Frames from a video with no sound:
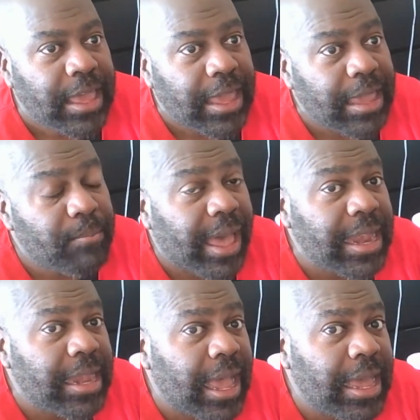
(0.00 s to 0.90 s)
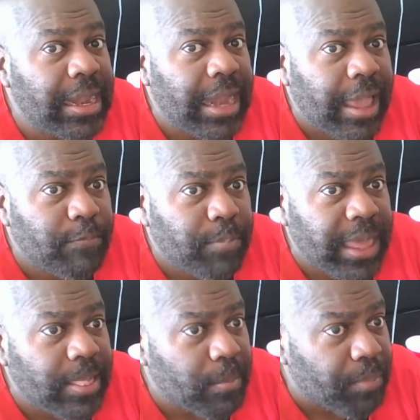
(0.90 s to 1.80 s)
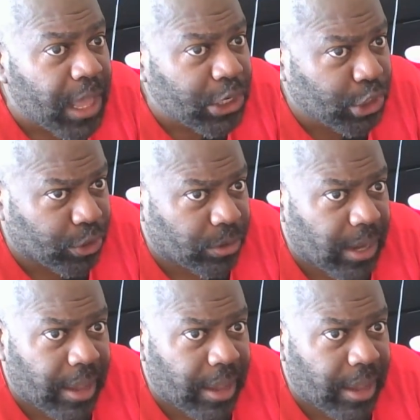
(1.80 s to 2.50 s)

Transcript: He might not have been the puncher